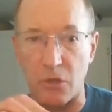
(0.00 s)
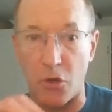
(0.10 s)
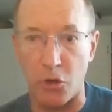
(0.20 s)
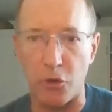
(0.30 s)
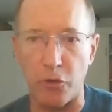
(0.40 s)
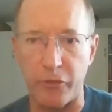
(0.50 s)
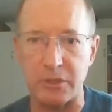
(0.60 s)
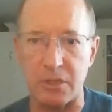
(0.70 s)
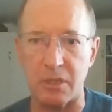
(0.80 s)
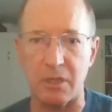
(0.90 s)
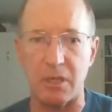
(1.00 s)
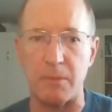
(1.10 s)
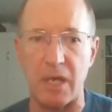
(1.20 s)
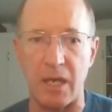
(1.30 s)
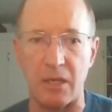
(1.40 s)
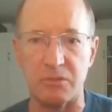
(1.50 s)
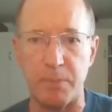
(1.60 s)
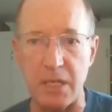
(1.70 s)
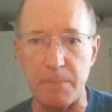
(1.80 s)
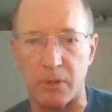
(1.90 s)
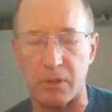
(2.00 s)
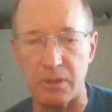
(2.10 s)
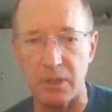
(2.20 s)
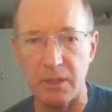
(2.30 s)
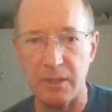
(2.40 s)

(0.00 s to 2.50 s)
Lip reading: all the time as people,